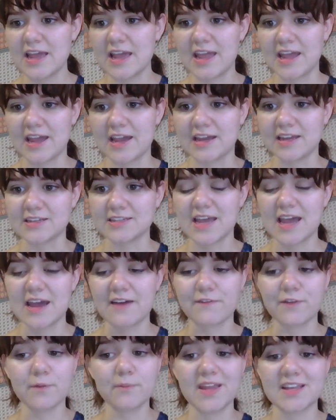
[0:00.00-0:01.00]
and
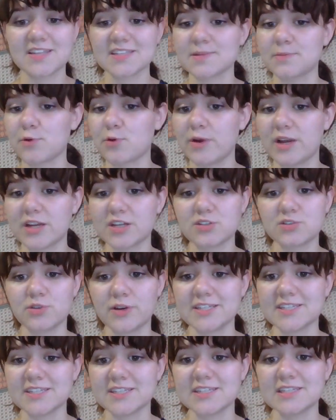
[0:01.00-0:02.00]
have her make some quick
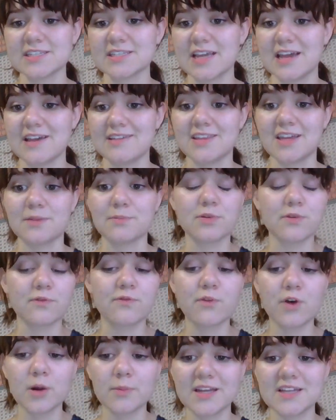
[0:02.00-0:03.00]
choices and then
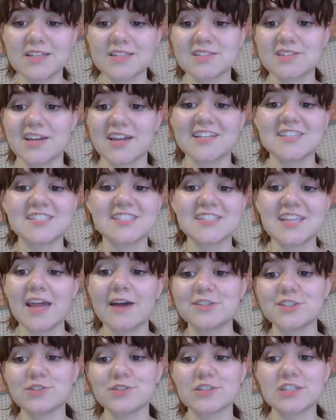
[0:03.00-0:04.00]
perform it so I can see
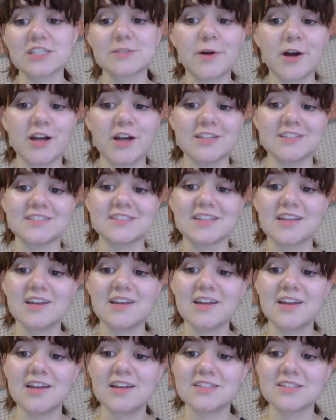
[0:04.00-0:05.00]
how she responds
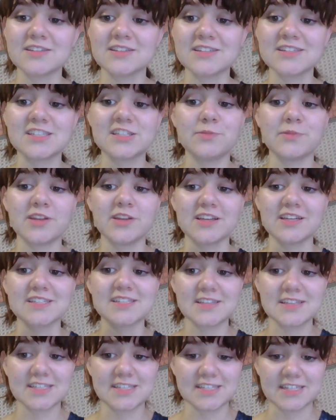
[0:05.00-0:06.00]
to the stimulus
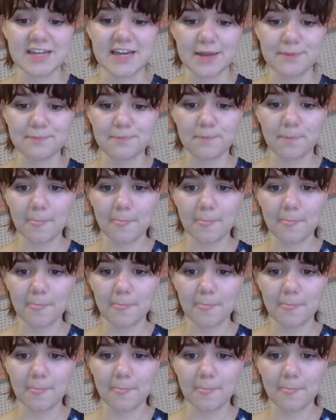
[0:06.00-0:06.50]
this time.